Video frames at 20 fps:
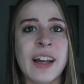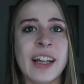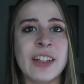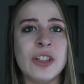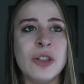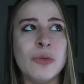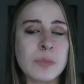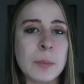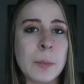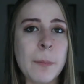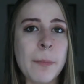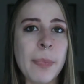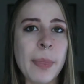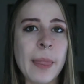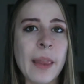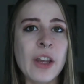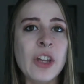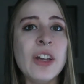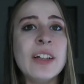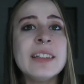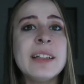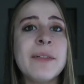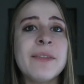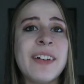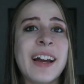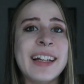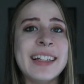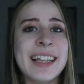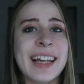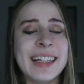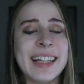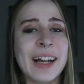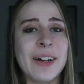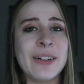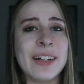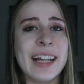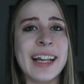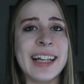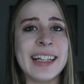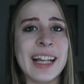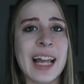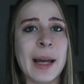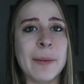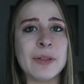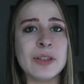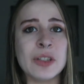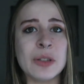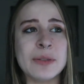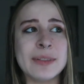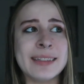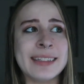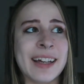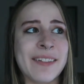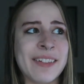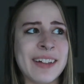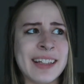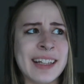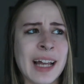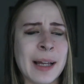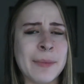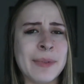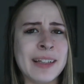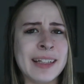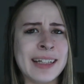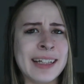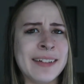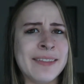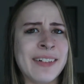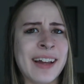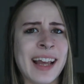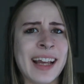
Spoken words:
And you end up finding that out in episode 7, I believe,